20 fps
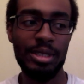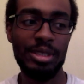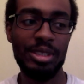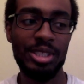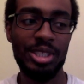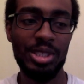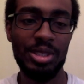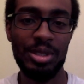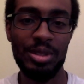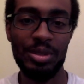
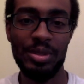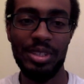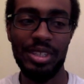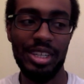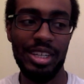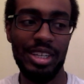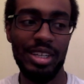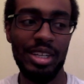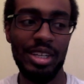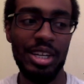So
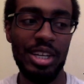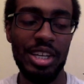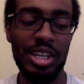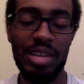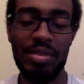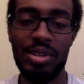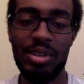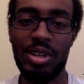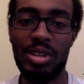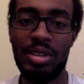yeah,
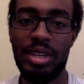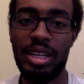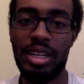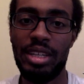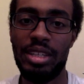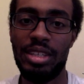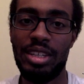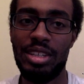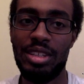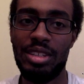given all
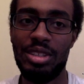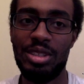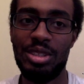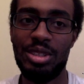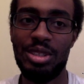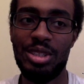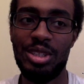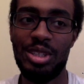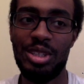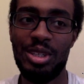that and
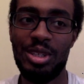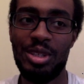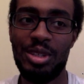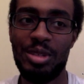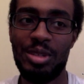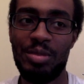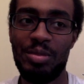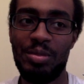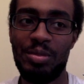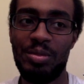
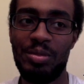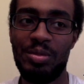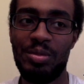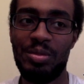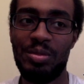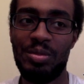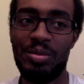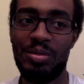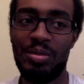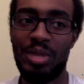
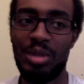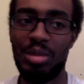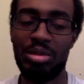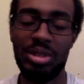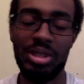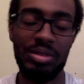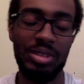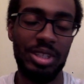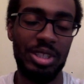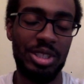my
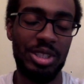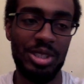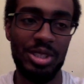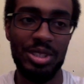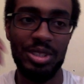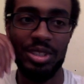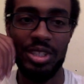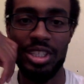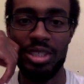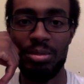previous
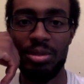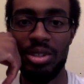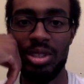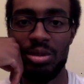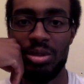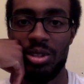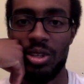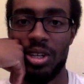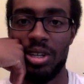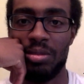experience
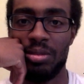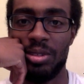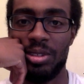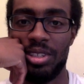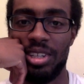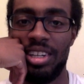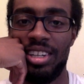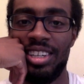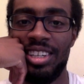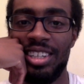with
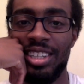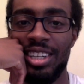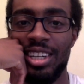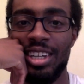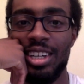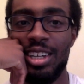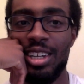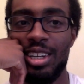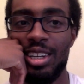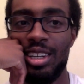Harvard,
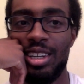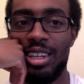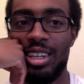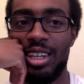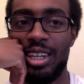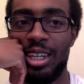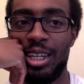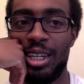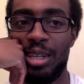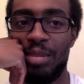
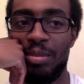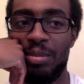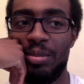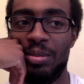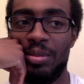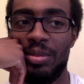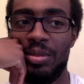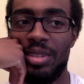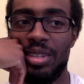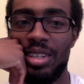
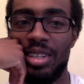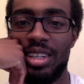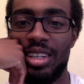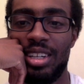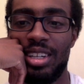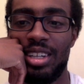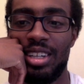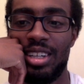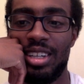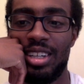
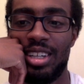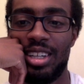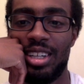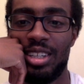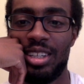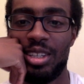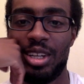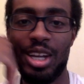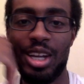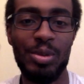
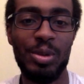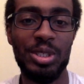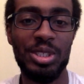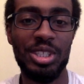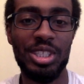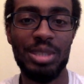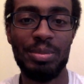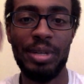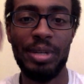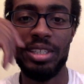I wasn't
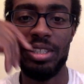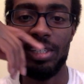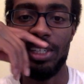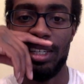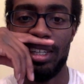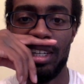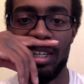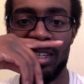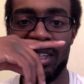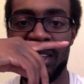expecting to
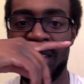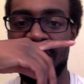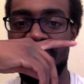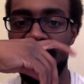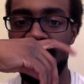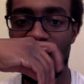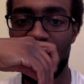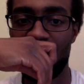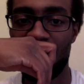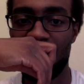get
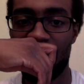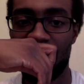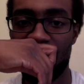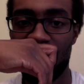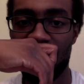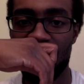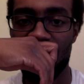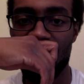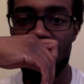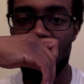anything.
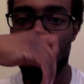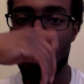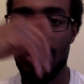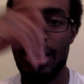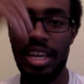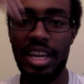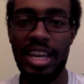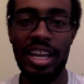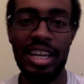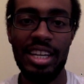
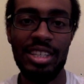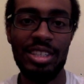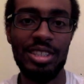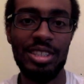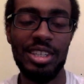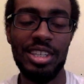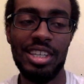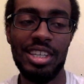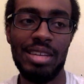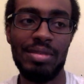
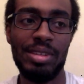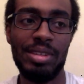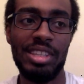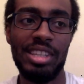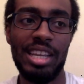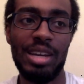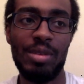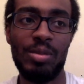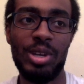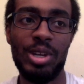And given
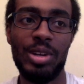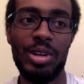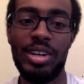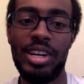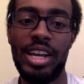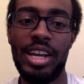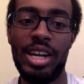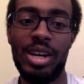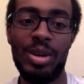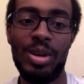that we are
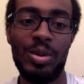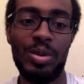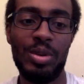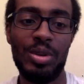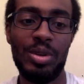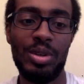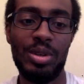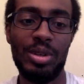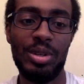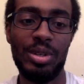now
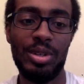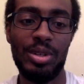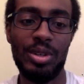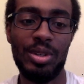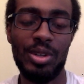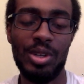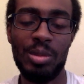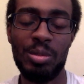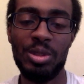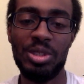
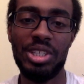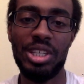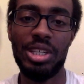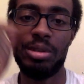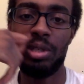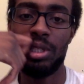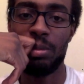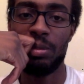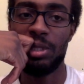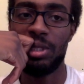almost at
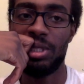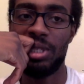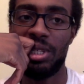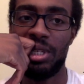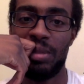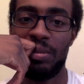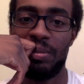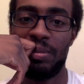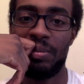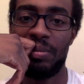Christmas
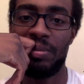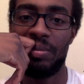time